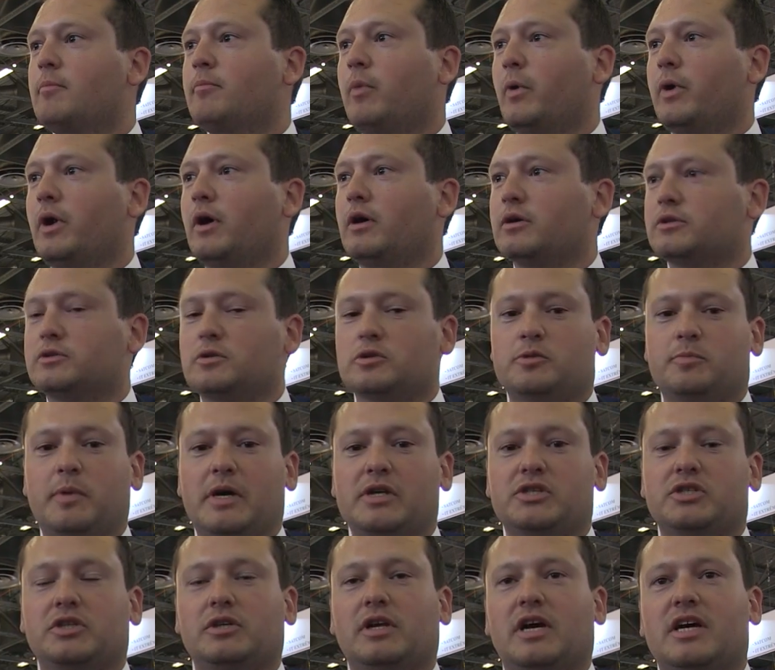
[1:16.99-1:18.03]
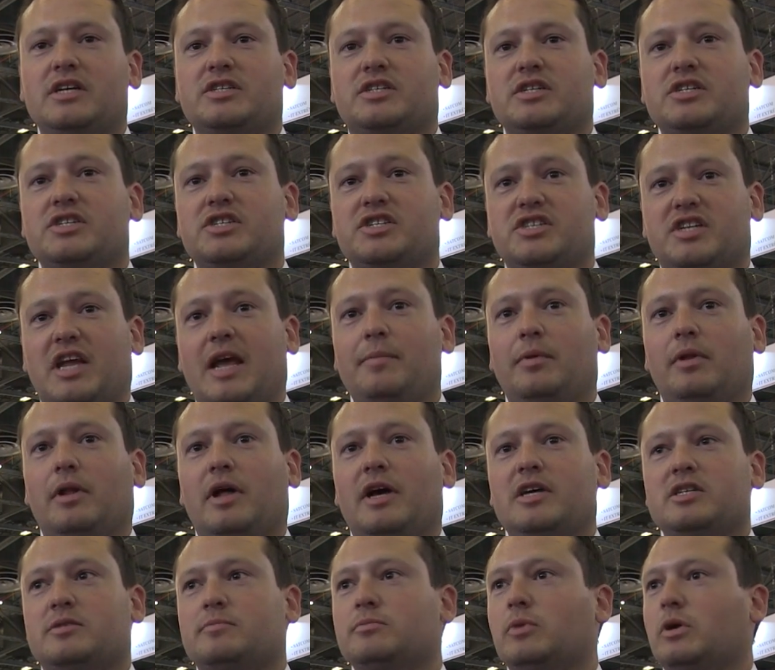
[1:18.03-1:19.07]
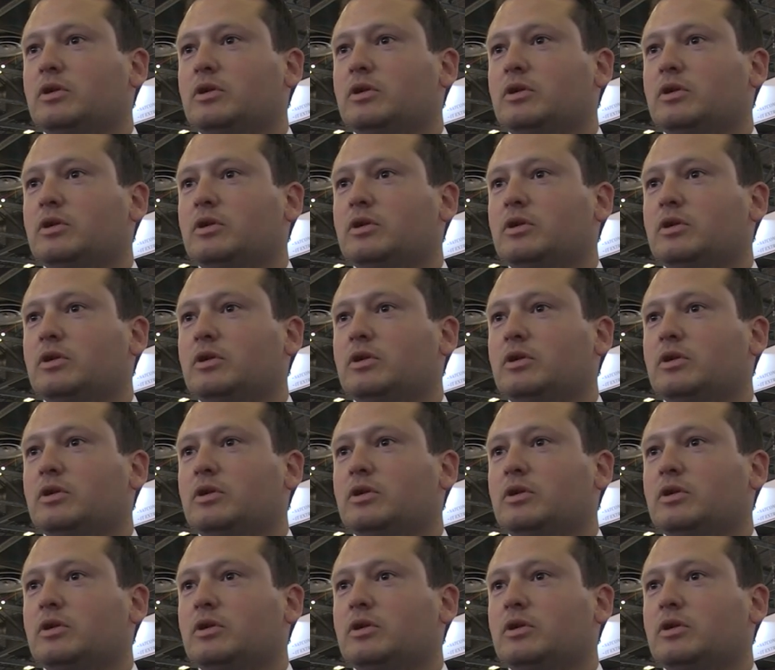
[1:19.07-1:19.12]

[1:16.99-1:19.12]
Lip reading: But we also specialized in stabilized